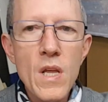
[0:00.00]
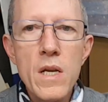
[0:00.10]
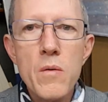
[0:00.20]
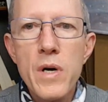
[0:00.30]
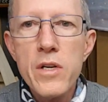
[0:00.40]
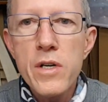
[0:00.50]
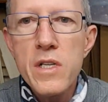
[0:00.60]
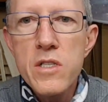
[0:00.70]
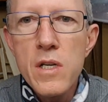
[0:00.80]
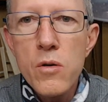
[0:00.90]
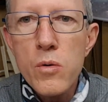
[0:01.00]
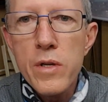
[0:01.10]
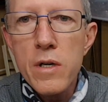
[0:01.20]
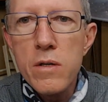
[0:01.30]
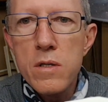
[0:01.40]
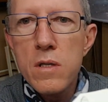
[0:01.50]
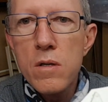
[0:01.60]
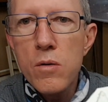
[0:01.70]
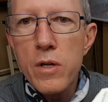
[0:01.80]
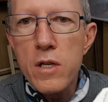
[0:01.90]
Anyway, you can see all those
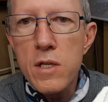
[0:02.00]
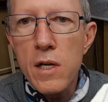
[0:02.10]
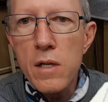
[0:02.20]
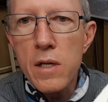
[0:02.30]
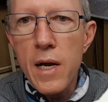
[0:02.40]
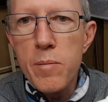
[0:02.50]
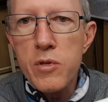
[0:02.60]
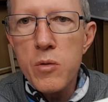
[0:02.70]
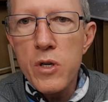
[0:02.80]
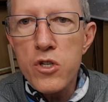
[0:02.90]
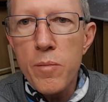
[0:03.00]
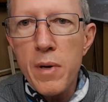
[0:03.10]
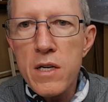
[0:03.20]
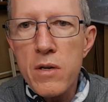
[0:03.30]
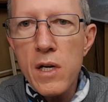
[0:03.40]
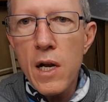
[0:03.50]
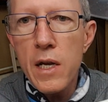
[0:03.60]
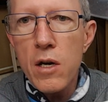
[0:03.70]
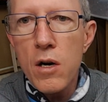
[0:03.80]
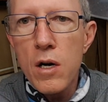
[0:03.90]
little nubs, which
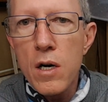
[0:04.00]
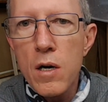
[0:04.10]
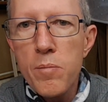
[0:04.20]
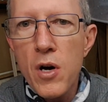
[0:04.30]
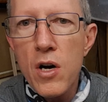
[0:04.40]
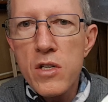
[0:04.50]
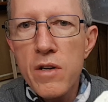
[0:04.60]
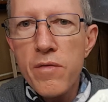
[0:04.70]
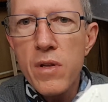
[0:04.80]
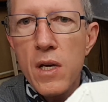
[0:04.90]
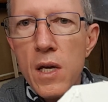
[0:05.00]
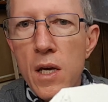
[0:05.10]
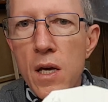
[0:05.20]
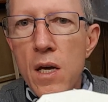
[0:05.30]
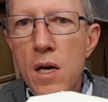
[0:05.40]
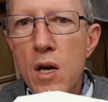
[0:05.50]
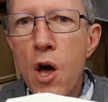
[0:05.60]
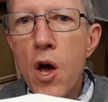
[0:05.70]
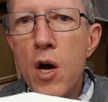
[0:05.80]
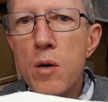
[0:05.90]
apparently are part of the
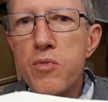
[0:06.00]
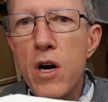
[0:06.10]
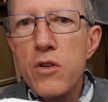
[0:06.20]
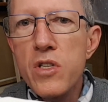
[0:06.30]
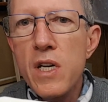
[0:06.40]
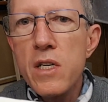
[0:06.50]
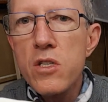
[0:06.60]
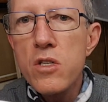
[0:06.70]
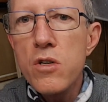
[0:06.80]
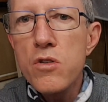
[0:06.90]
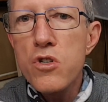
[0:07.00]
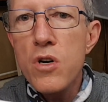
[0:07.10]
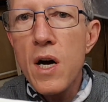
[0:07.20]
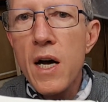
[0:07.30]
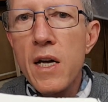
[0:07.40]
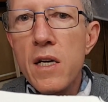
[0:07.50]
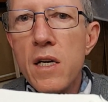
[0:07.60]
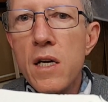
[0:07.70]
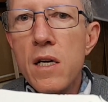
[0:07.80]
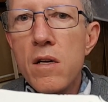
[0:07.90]
process to try and
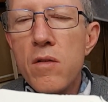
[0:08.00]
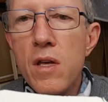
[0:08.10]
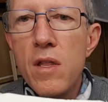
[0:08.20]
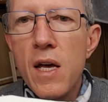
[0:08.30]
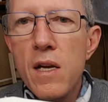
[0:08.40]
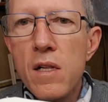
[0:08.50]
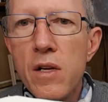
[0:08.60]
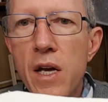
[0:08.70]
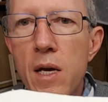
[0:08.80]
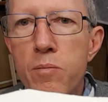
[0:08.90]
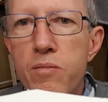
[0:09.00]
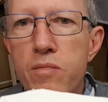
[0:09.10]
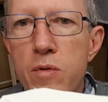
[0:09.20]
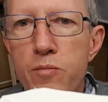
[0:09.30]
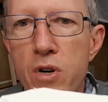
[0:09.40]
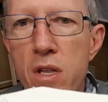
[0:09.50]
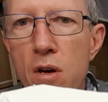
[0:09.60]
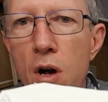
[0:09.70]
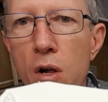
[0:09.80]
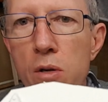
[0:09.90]
the little air breather
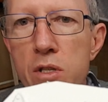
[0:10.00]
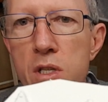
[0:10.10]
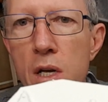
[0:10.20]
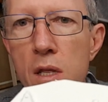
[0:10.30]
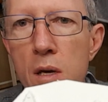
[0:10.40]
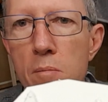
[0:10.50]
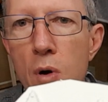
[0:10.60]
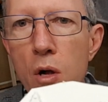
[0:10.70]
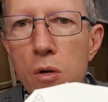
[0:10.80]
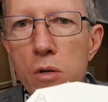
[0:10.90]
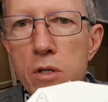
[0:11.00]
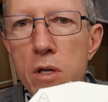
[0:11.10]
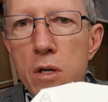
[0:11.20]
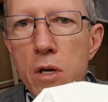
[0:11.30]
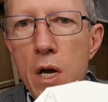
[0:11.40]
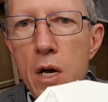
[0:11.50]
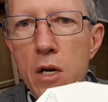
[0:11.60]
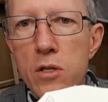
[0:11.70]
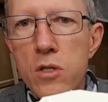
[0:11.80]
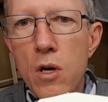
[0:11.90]
holes in the mold,
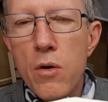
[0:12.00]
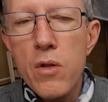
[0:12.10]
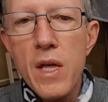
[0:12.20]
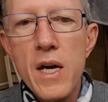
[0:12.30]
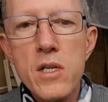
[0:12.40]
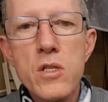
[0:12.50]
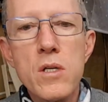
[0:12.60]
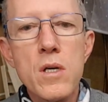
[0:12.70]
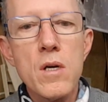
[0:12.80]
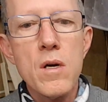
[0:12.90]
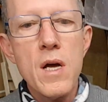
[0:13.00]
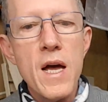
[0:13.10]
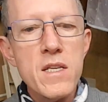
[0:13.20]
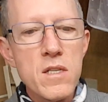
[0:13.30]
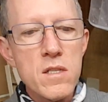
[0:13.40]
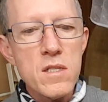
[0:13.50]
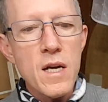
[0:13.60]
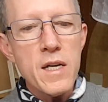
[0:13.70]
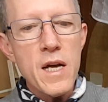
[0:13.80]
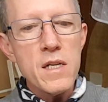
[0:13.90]
so that as it's
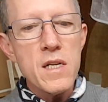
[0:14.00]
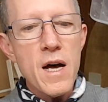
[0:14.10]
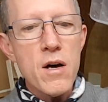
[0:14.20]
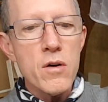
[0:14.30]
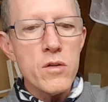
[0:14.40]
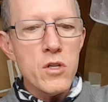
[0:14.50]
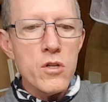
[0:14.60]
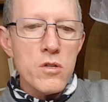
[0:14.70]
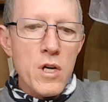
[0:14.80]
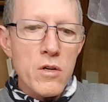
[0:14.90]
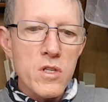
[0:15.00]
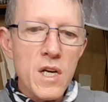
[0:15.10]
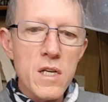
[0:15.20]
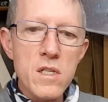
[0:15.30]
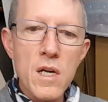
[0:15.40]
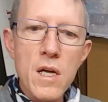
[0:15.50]
sucking down, you don't get